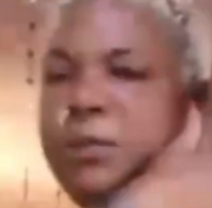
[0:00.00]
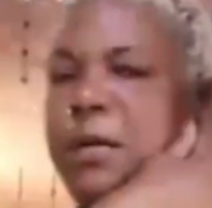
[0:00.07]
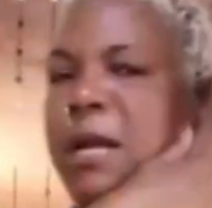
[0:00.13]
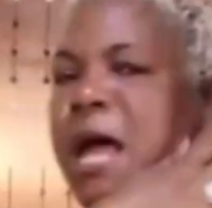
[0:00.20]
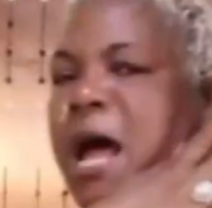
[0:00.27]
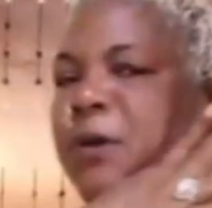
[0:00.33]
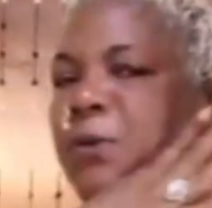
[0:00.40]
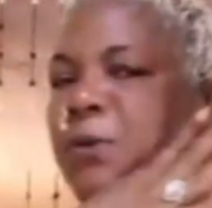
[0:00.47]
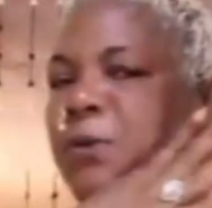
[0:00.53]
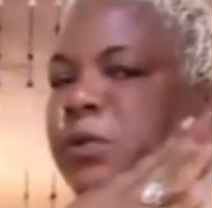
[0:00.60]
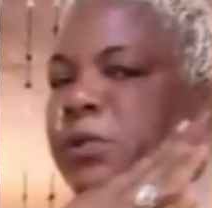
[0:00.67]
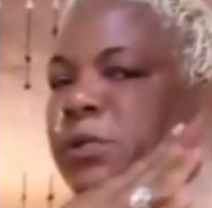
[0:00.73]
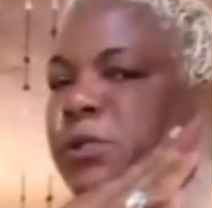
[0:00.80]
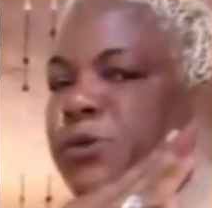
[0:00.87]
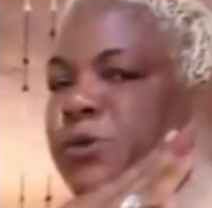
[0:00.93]
blood
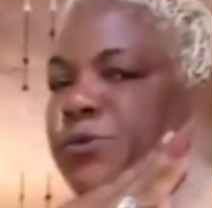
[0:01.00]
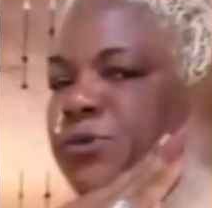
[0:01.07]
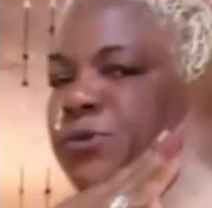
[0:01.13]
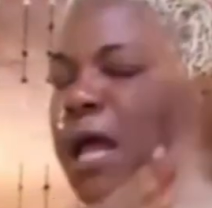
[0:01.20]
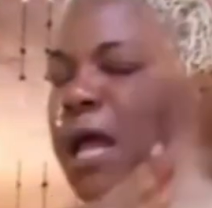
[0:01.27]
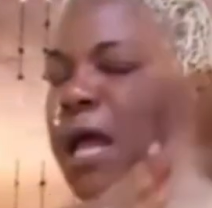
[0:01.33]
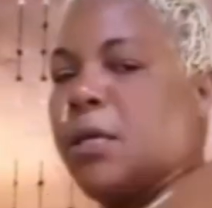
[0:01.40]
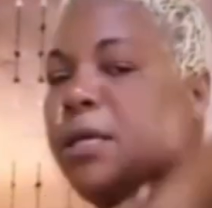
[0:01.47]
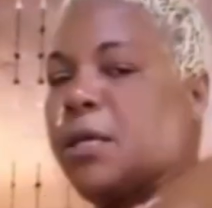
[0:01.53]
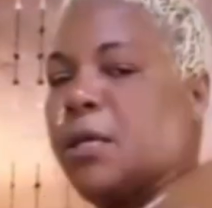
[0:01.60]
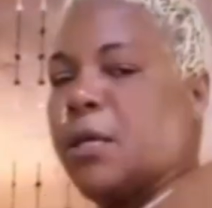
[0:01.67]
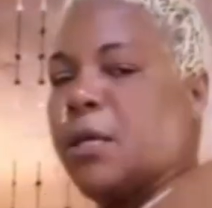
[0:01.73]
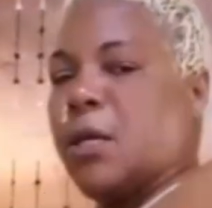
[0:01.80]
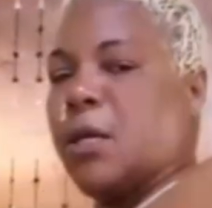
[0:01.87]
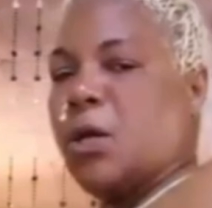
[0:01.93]
clot whistle,
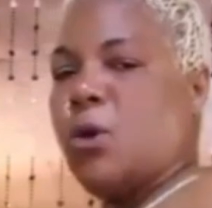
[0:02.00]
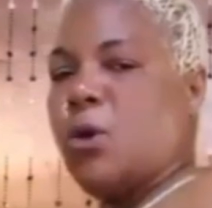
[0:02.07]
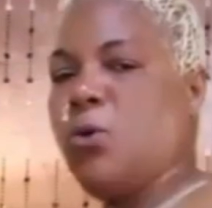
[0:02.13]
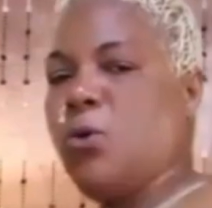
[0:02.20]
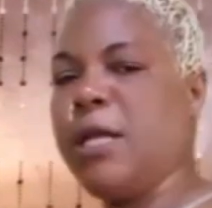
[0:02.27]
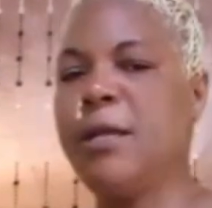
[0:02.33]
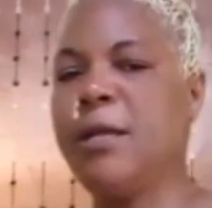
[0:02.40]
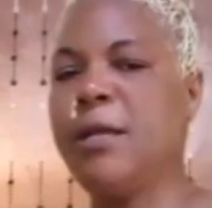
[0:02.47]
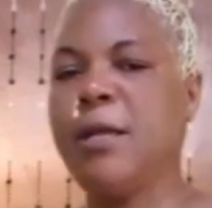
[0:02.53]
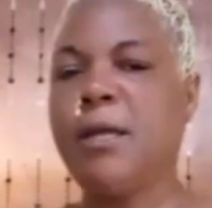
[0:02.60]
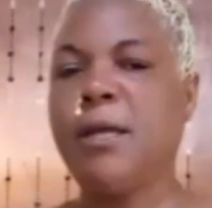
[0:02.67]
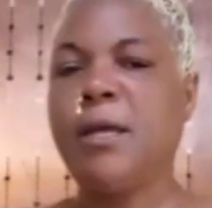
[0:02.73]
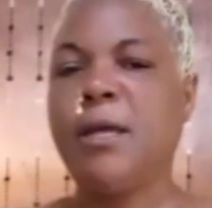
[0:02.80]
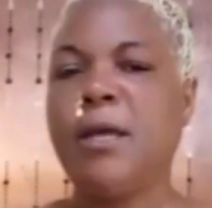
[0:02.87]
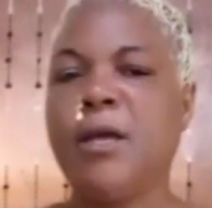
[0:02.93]
Rosealee. Look there.
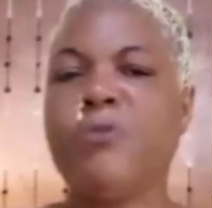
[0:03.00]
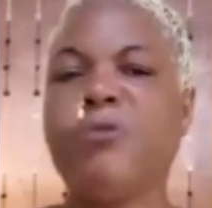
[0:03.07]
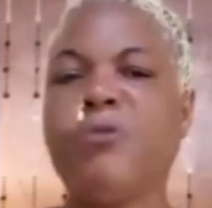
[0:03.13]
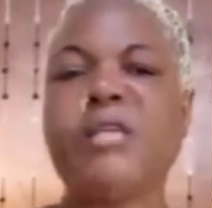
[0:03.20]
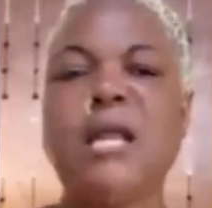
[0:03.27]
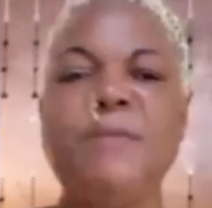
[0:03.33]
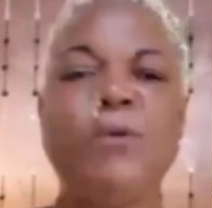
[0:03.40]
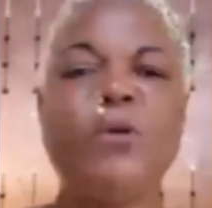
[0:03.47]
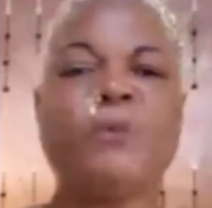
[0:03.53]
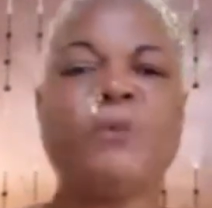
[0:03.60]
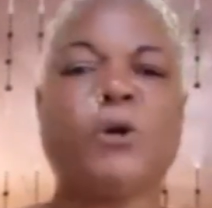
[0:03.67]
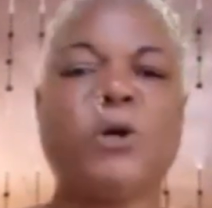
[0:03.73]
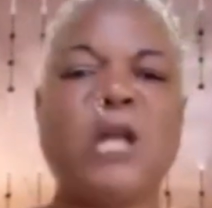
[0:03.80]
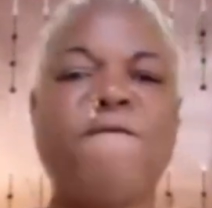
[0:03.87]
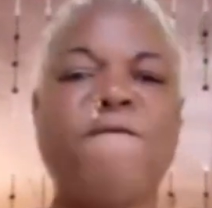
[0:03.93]
Rosealee, I wish we
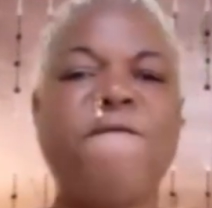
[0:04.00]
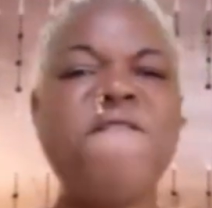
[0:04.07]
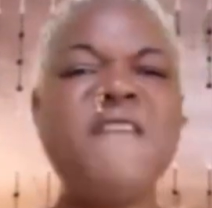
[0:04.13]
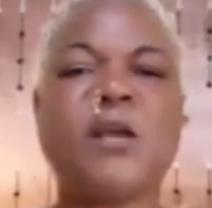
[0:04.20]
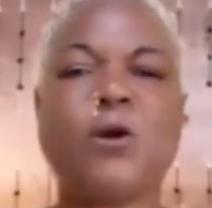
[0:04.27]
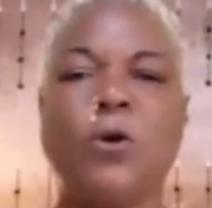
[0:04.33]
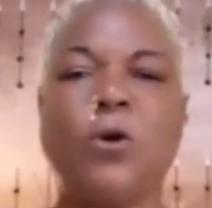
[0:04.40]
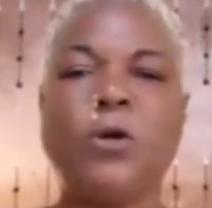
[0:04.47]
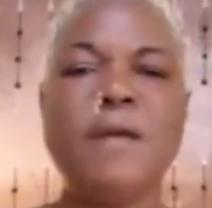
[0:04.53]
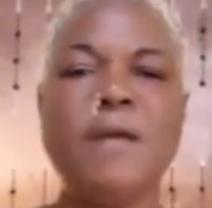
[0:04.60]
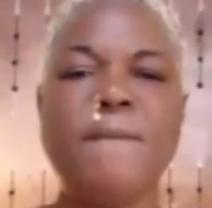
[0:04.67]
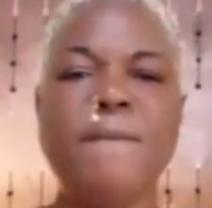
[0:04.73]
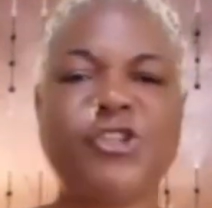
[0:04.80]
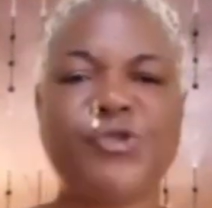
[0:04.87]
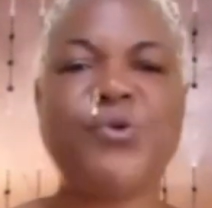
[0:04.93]
could have flick out them
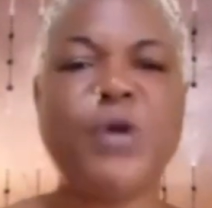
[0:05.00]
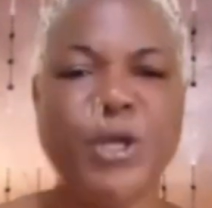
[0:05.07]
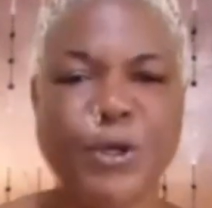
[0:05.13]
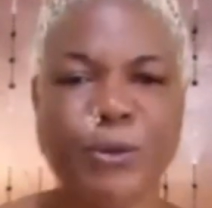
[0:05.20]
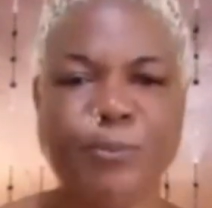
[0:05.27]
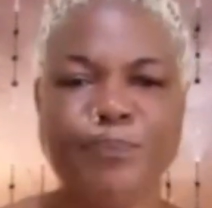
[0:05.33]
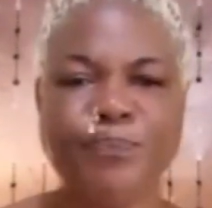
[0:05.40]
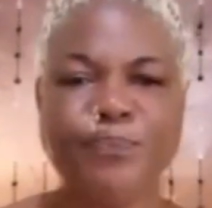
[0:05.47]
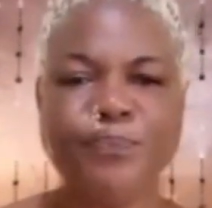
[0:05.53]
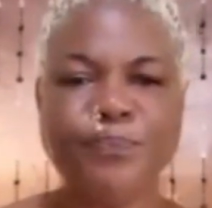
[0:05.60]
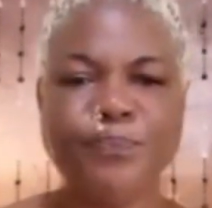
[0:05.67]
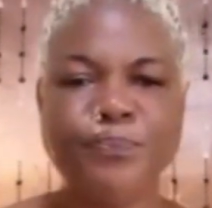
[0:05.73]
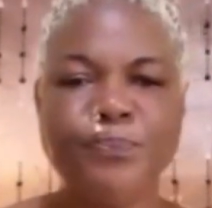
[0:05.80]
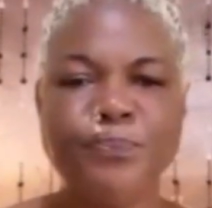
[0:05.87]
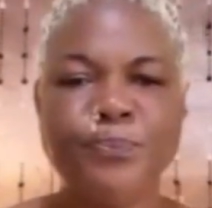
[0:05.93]
and show you.
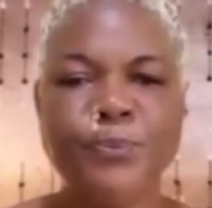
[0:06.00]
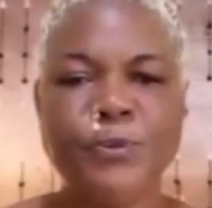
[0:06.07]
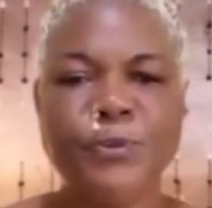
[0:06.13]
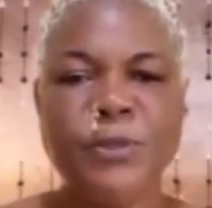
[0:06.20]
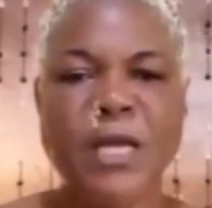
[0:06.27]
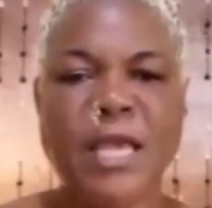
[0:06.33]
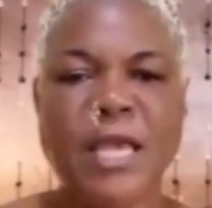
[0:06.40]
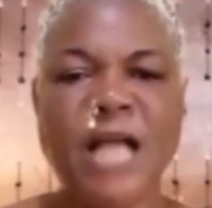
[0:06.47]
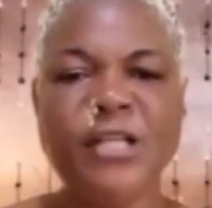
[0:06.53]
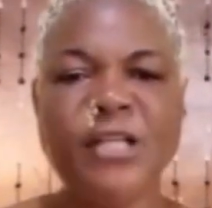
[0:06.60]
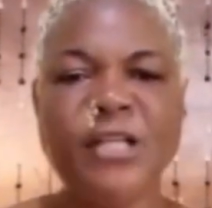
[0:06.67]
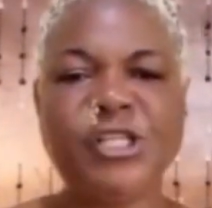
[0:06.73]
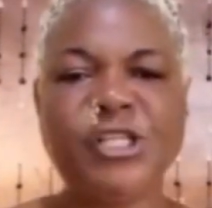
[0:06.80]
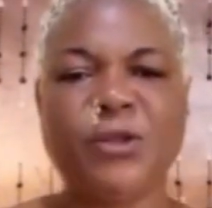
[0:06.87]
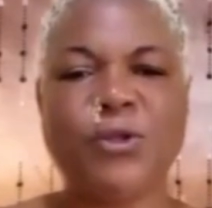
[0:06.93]
You can't
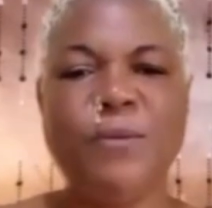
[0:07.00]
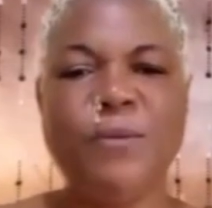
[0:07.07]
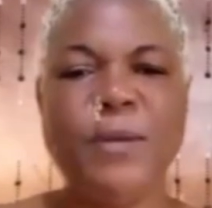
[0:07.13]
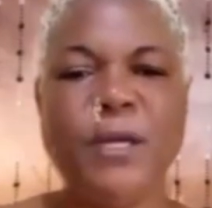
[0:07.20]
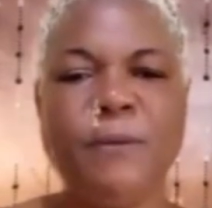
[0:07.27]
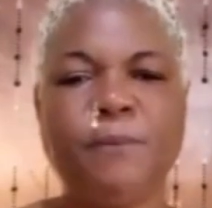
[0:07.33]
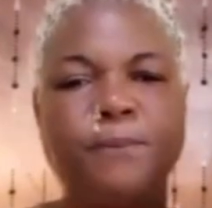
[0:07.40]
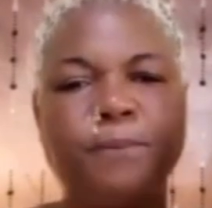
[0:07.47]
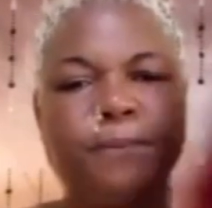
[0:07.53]
chat to me.